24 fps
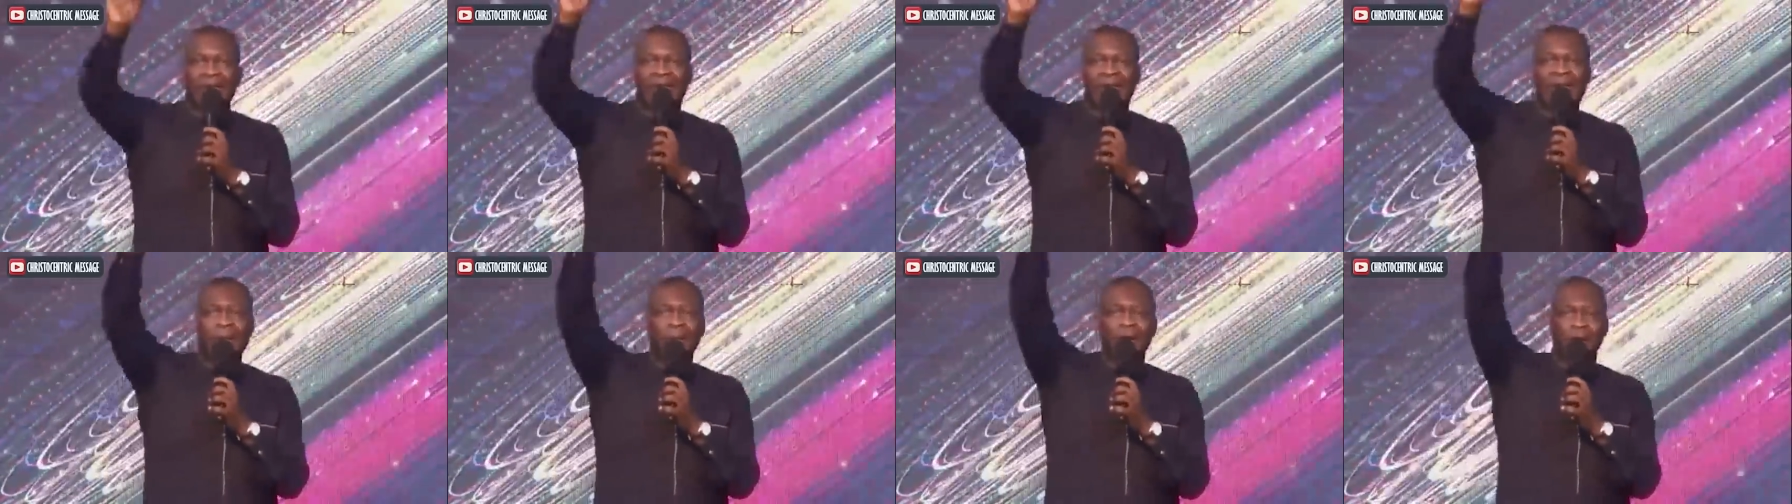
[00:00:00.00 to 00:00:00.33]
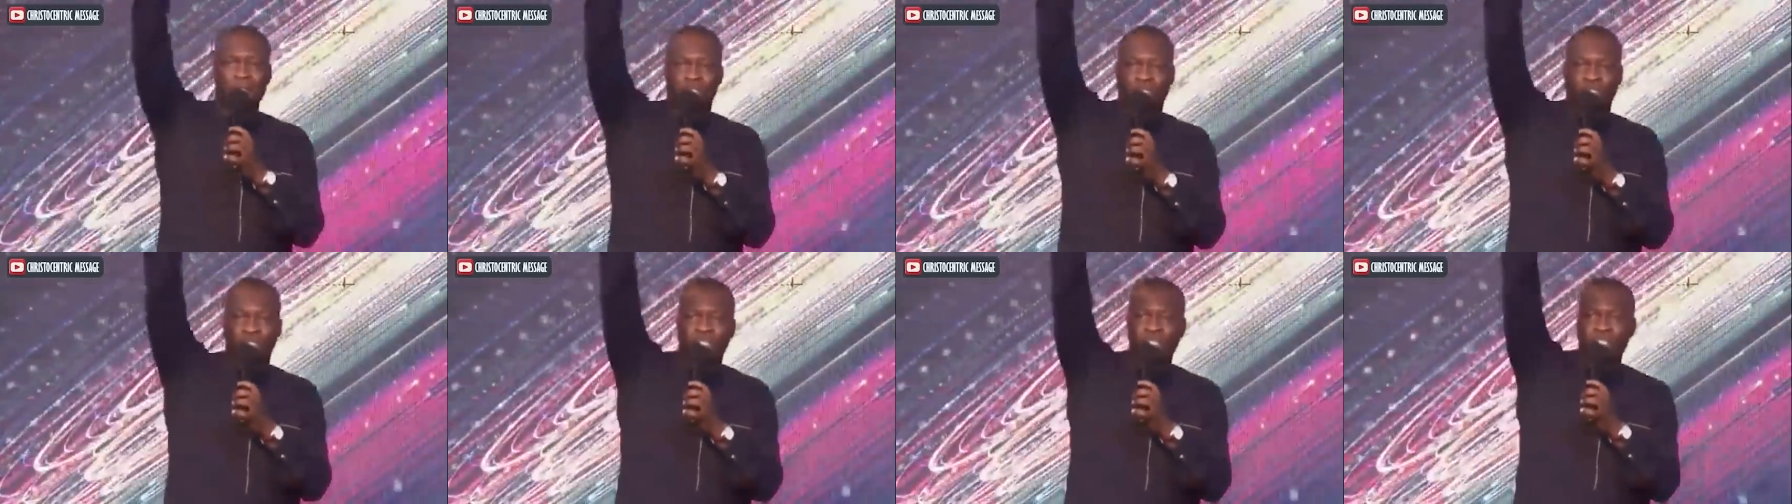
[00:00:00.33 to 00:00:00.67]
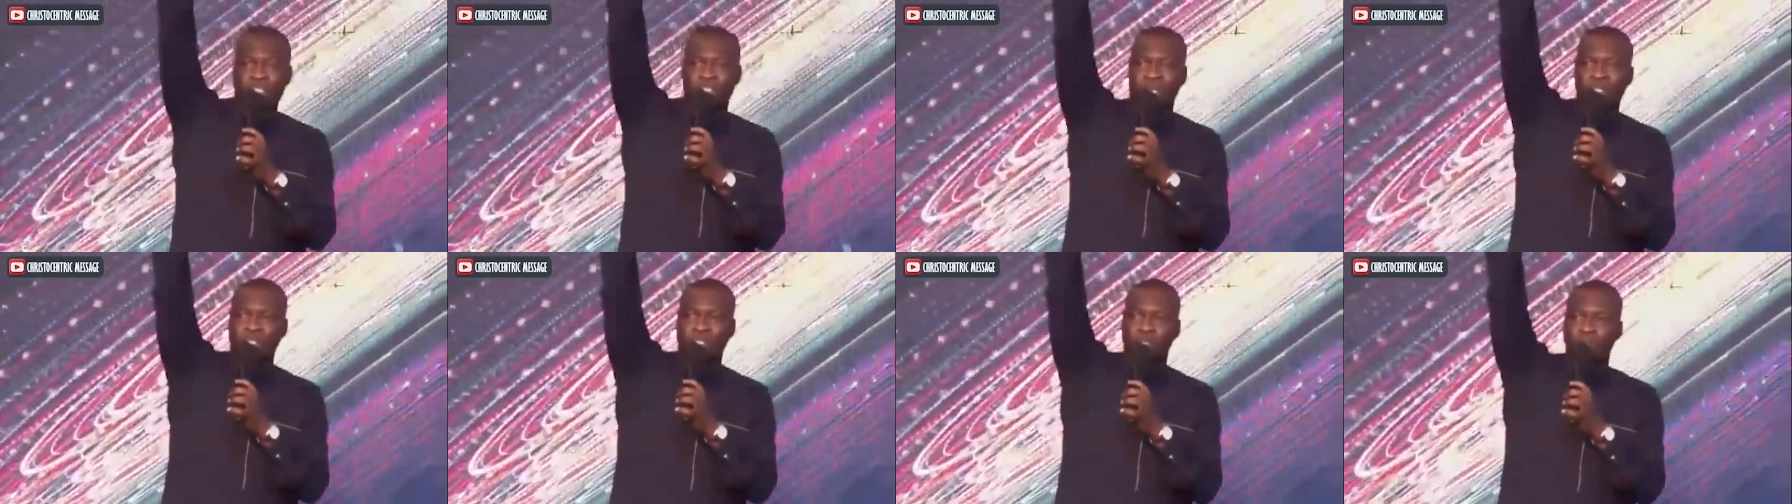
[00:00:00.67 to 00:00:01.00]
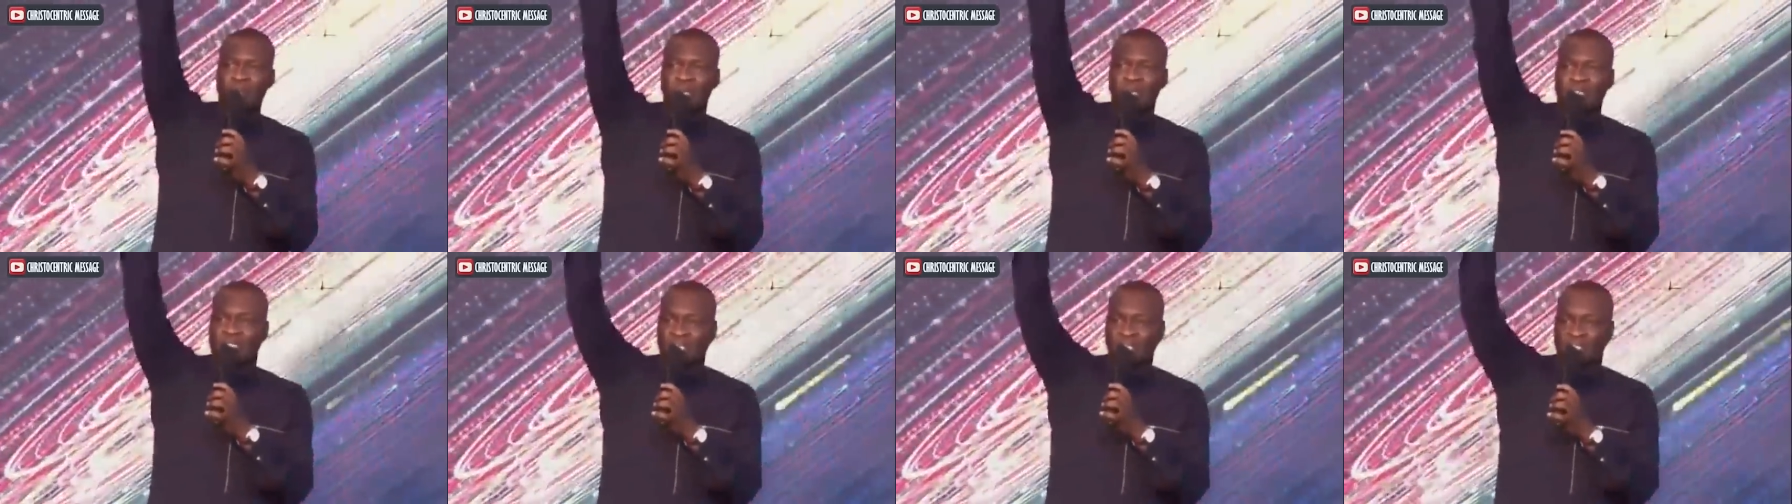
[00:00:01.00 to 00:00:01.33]
name of jesus
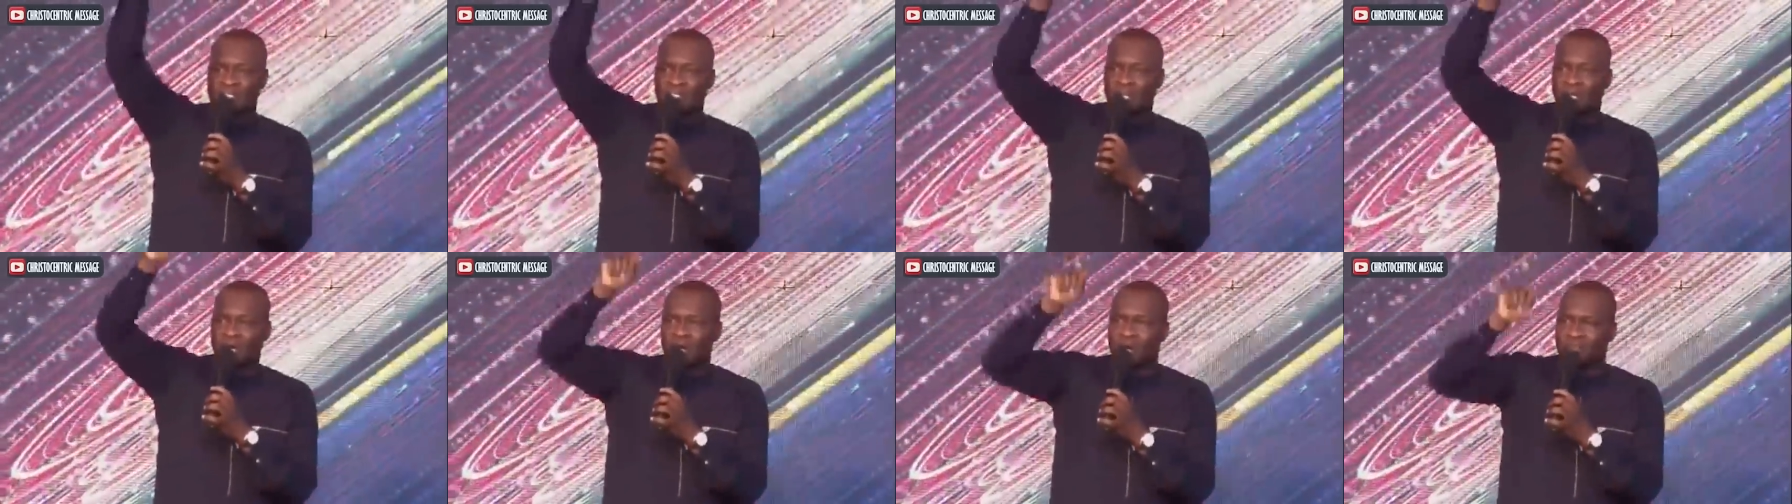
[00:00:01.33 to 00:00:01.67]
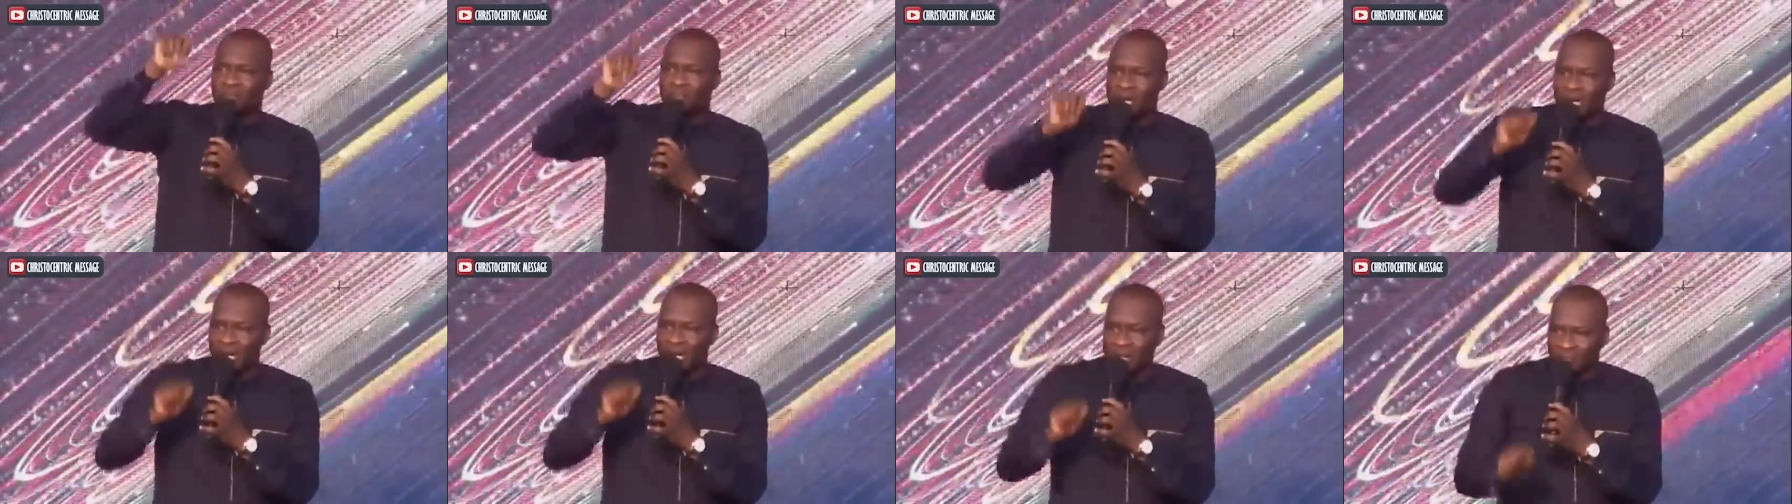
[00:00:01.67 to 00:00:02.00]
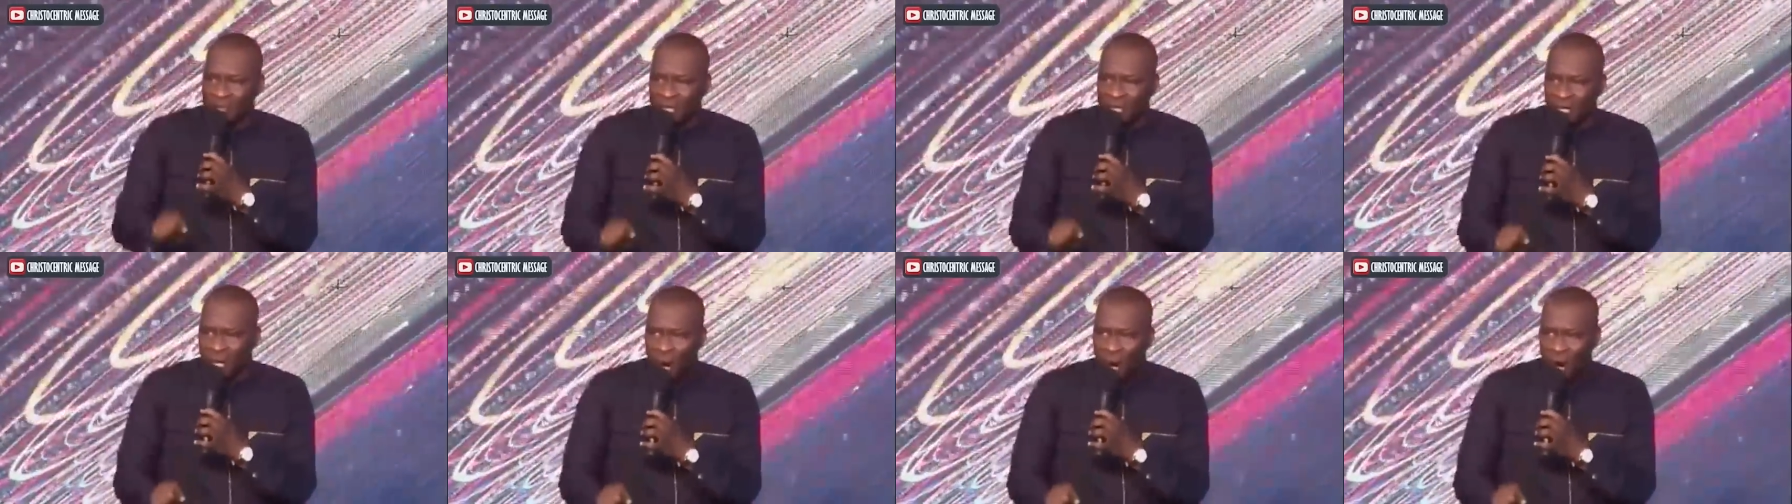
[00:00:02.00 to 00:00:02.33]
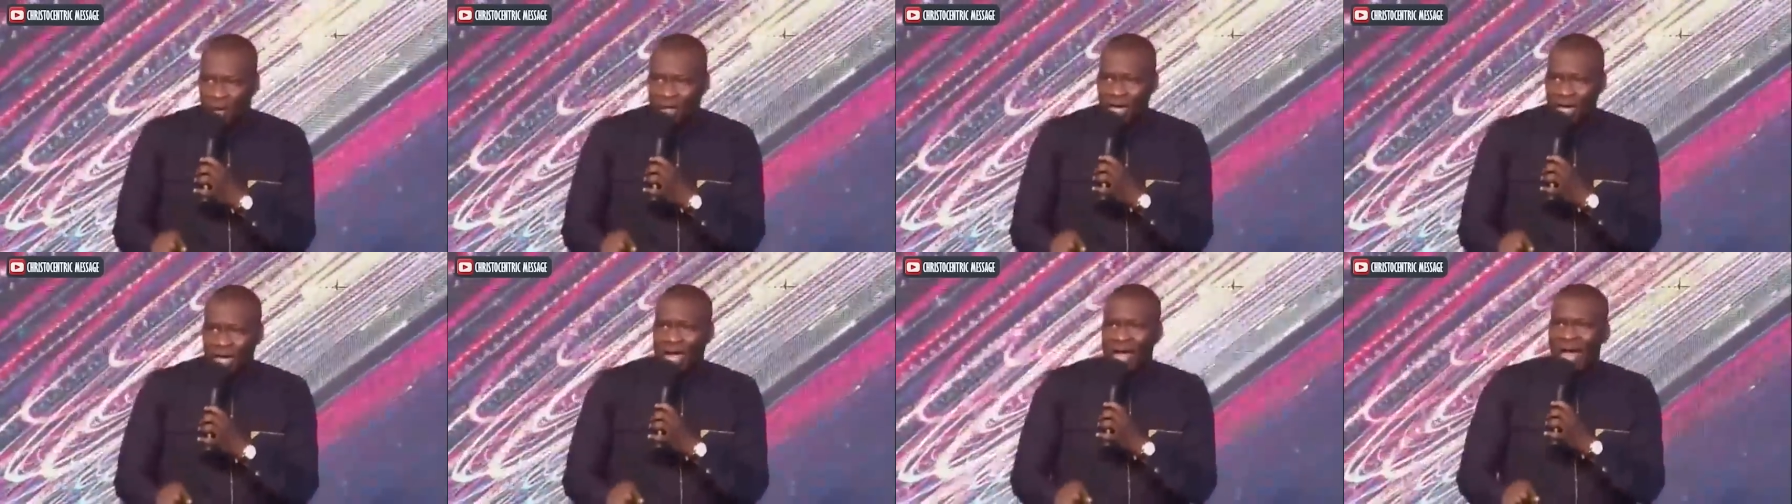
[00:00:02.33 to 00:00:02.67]
who is the son of the living
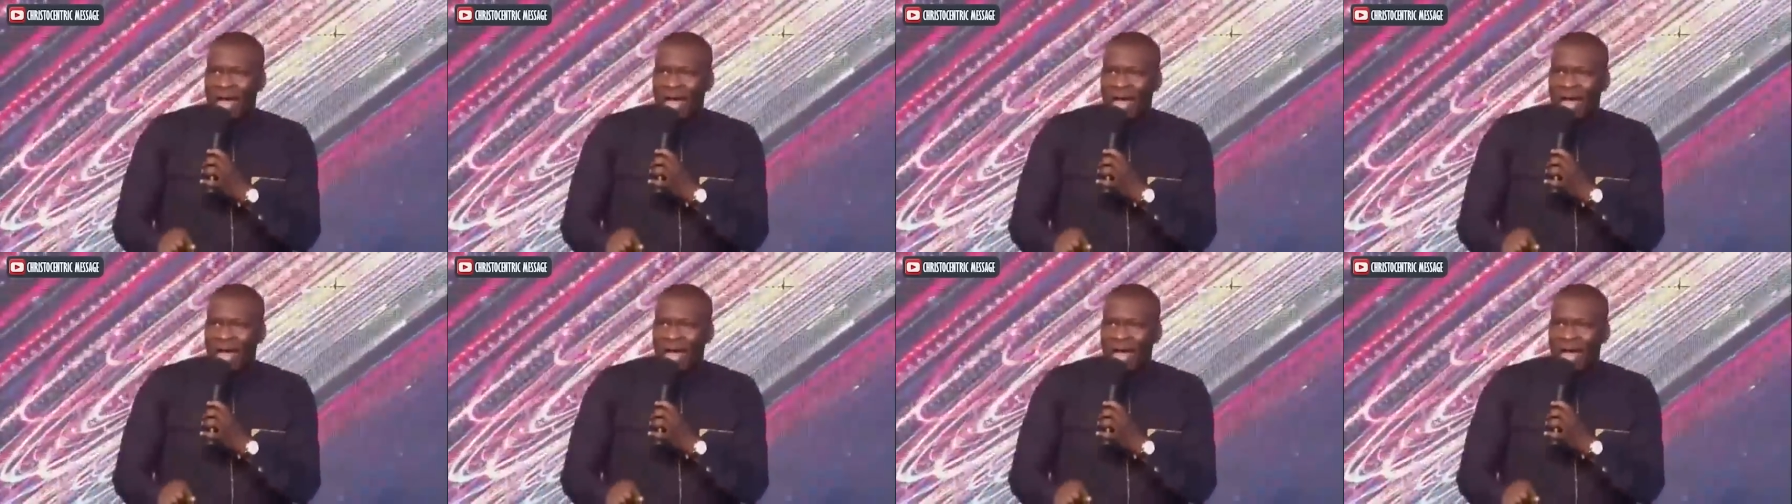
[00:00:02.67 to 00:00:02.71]
god